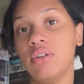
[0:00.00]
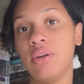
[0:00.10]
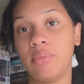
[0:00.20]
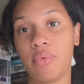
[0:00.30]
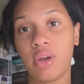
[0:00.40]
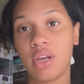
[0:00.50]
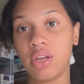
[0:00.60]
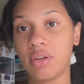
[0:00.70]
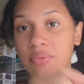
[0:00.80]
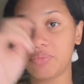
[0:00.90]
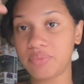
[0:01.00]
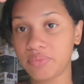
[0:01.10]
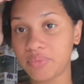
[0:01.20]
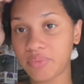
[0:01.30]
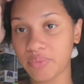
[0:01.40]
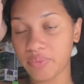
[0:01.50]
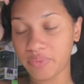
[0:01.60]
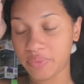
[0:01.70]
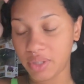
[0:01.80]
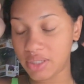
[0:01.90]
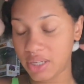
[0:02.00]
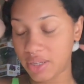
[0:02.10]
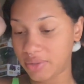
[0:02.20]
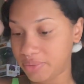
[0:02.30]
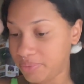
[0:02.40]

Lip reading: and braid it down.